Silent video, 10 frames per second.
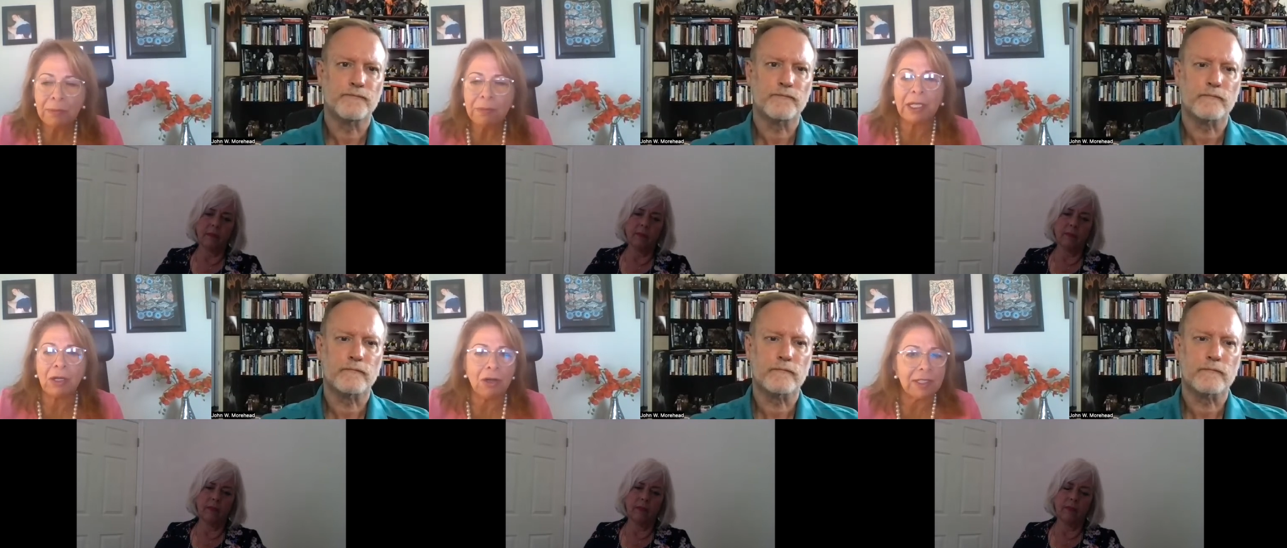Speaker 1: be
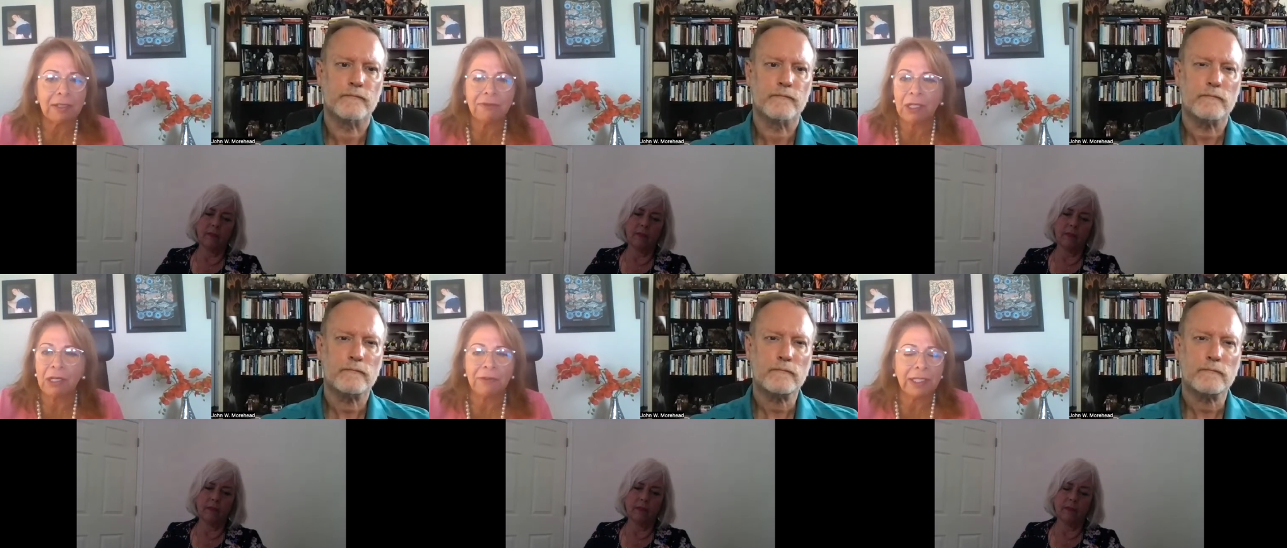cause of
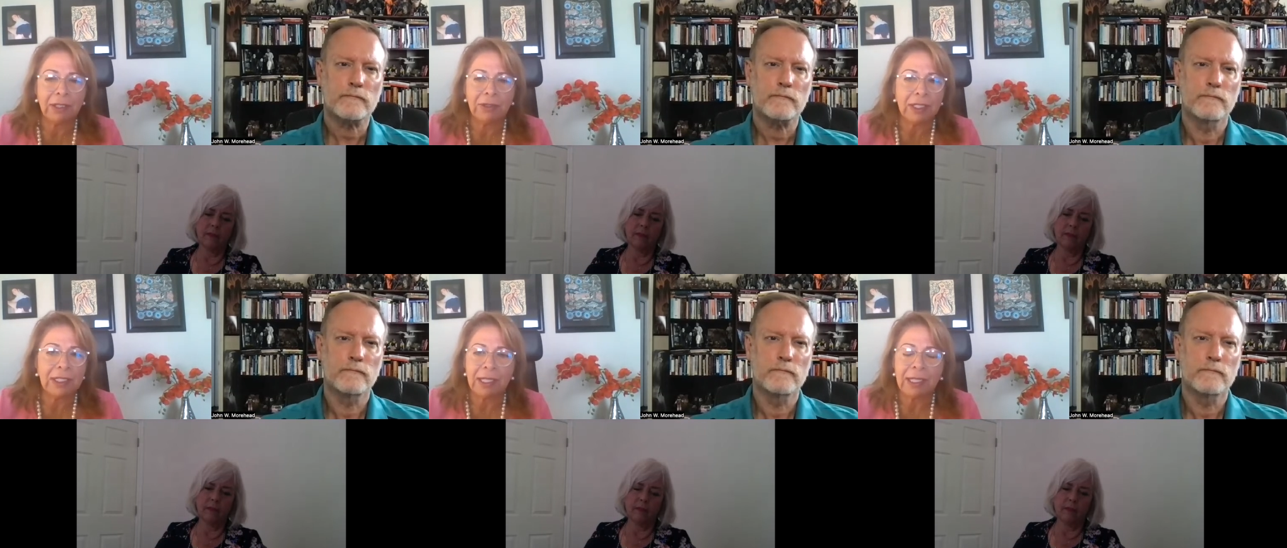love and unity